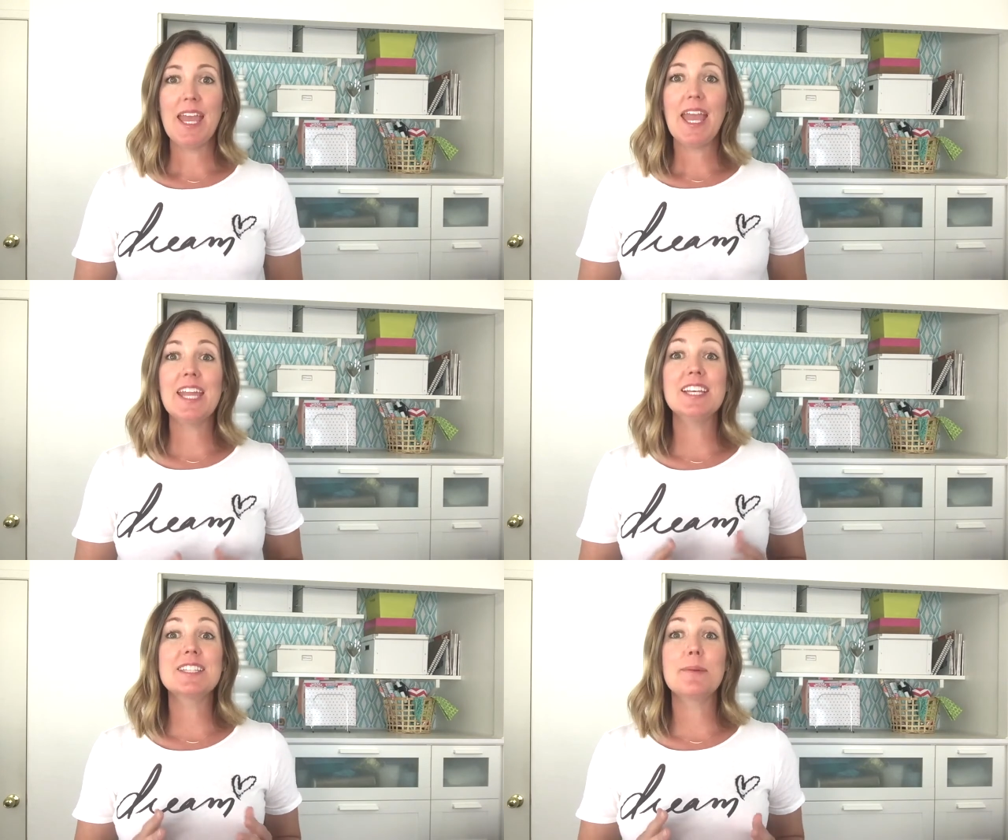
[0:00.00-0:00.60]
and
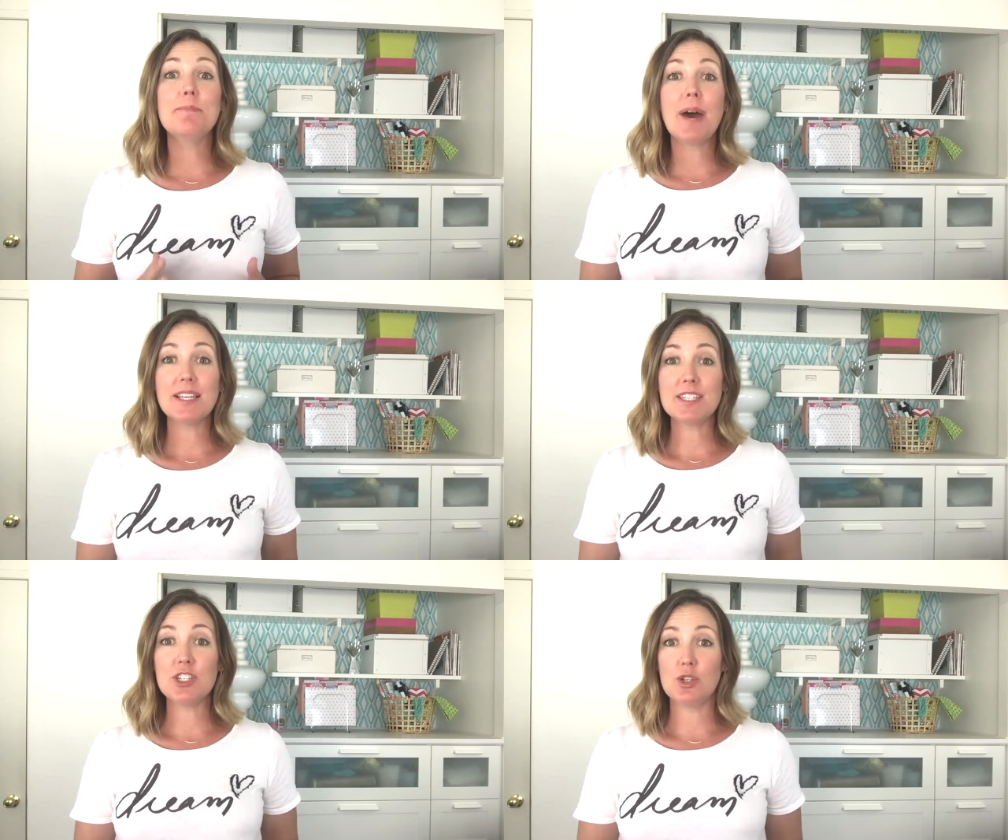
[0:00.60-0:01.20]
it's a
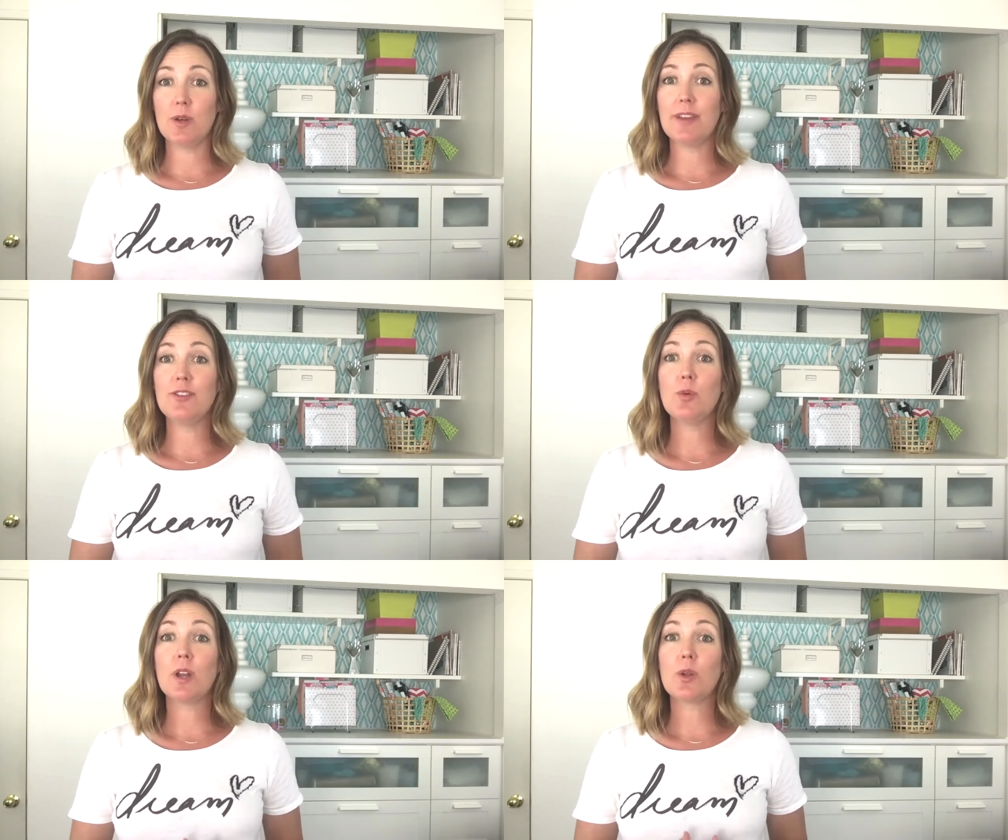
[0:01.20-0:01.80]
must-do if
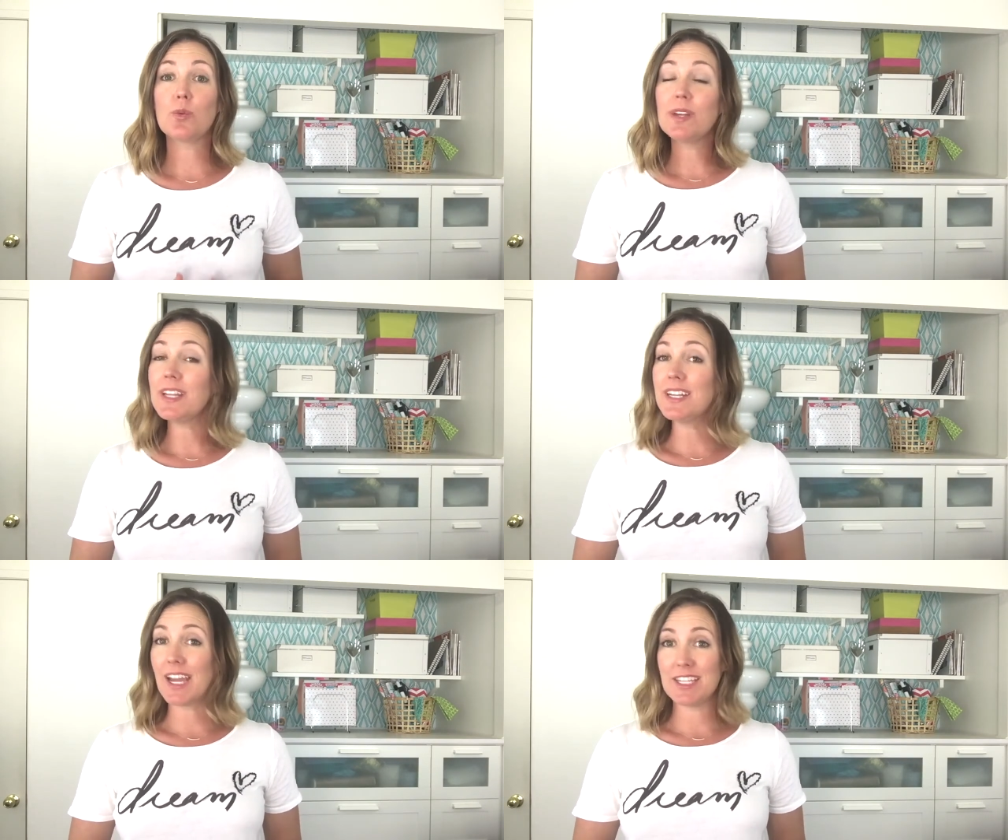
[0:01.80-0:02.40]
you want a
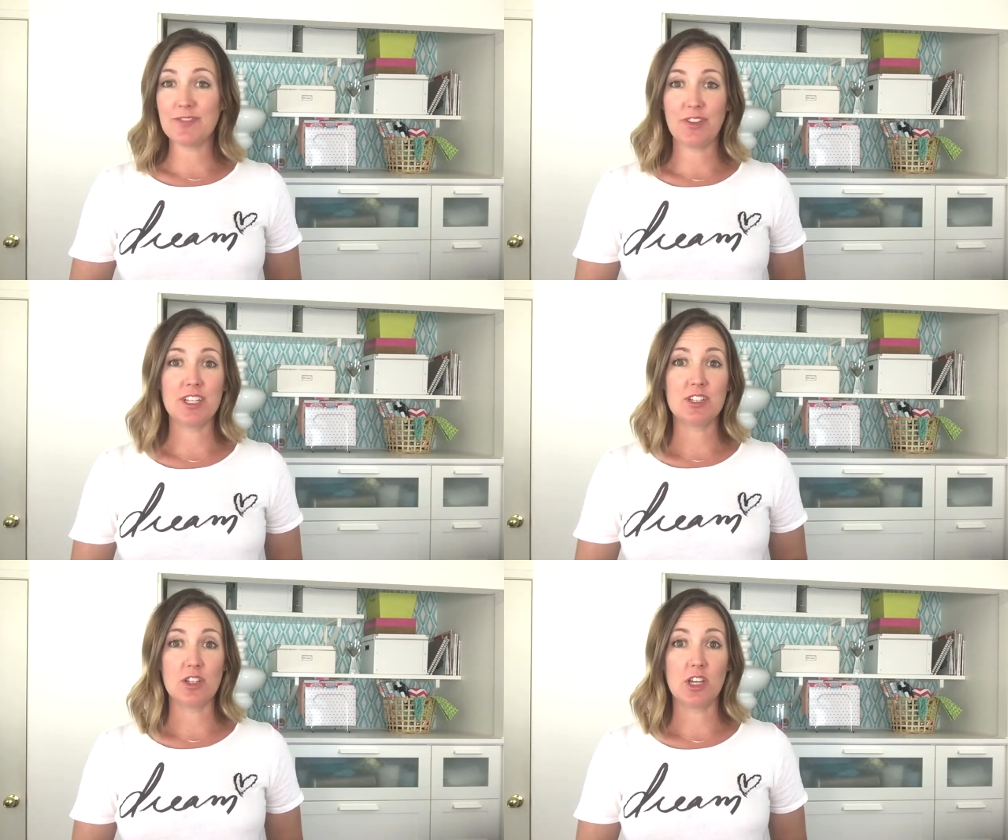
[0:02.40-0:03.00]
really nice
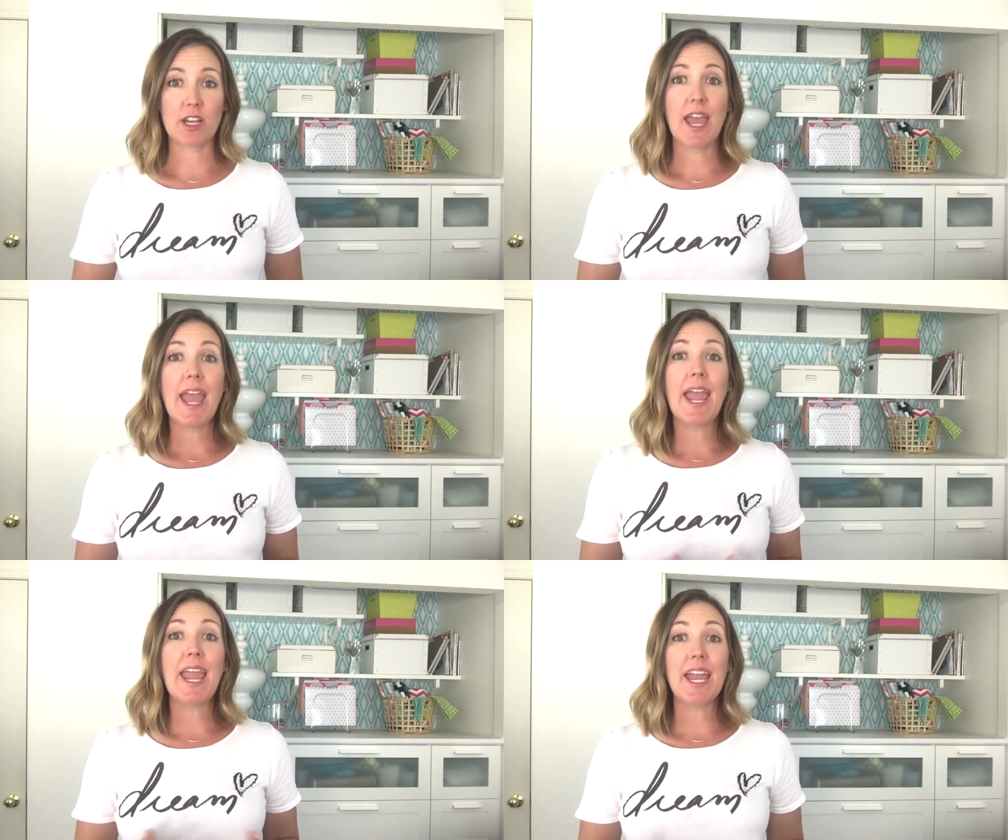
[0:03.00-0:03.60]
finished look
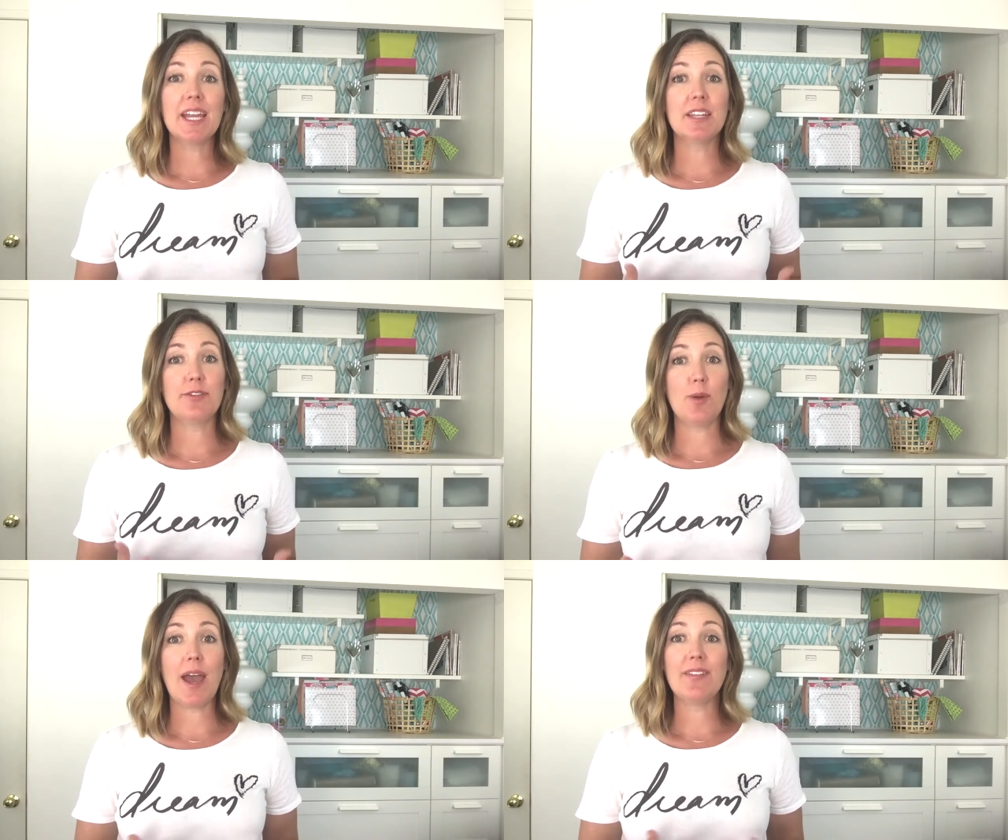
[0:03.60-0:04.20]
and if
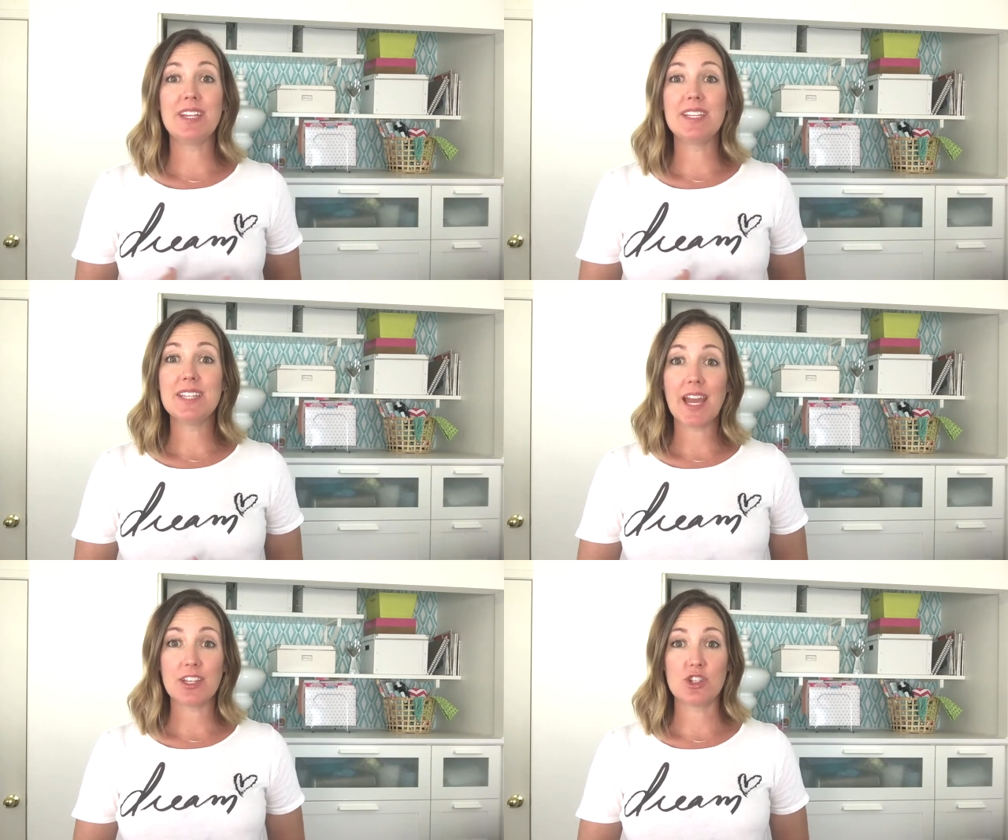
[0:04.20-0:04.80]
you have any
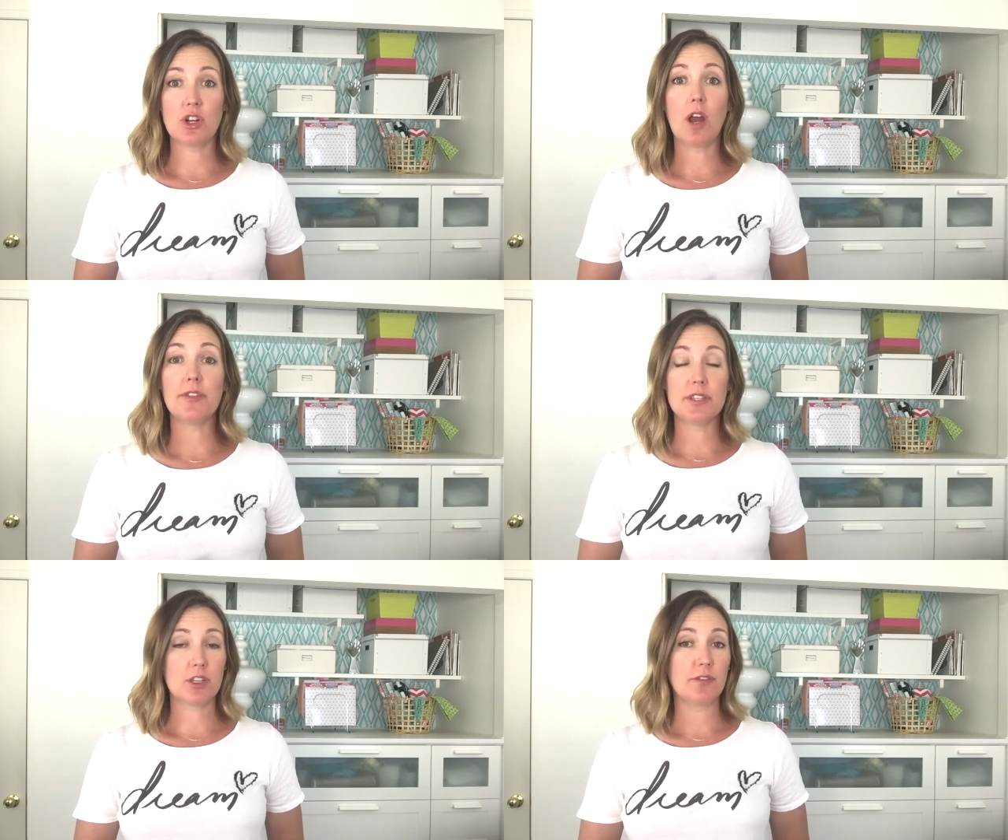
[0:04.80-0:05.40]
texture on the
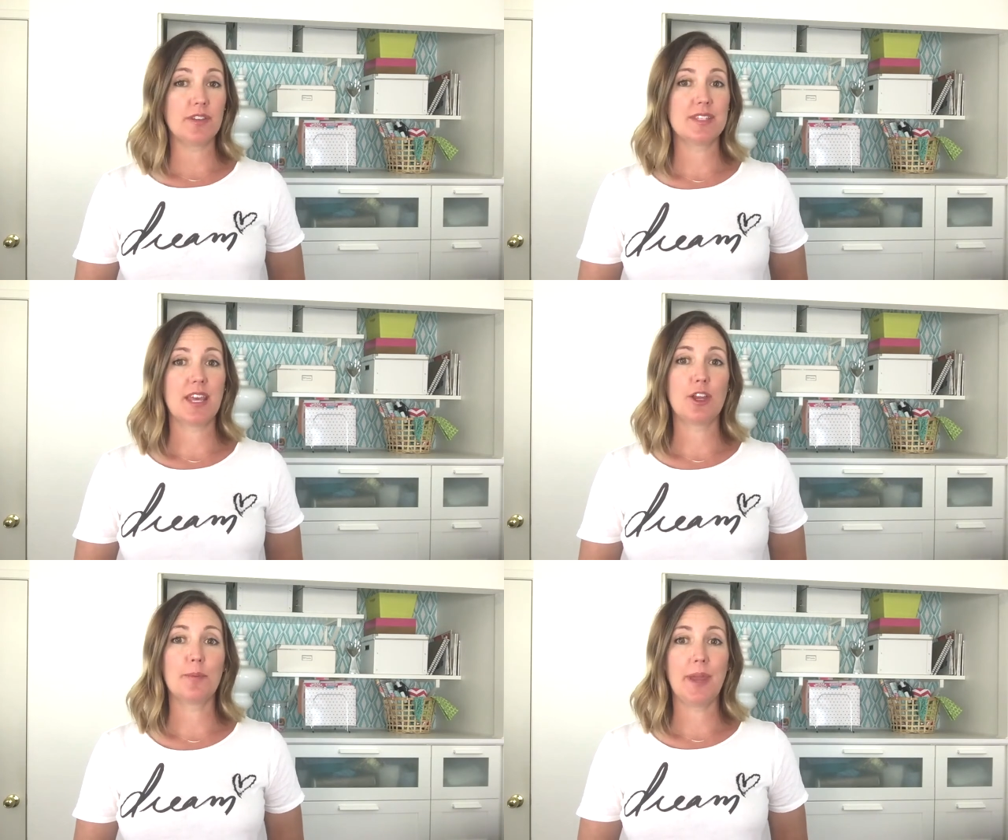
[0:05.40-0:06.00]
surface that
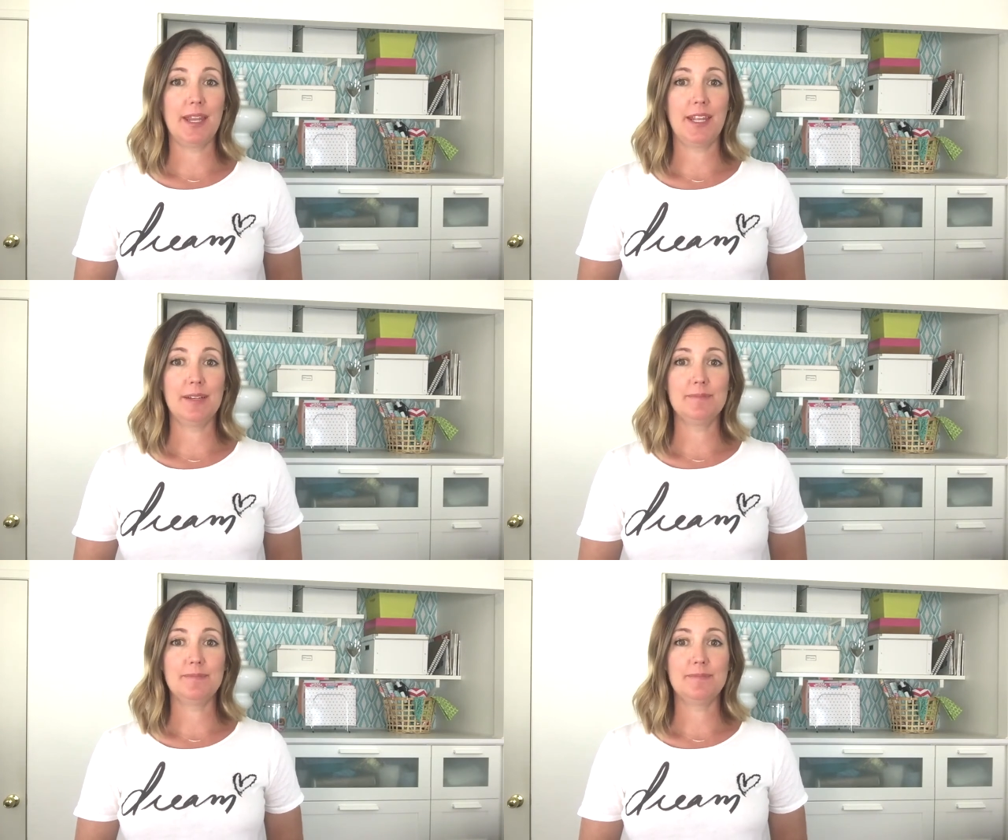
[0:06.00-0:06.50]
you're painting.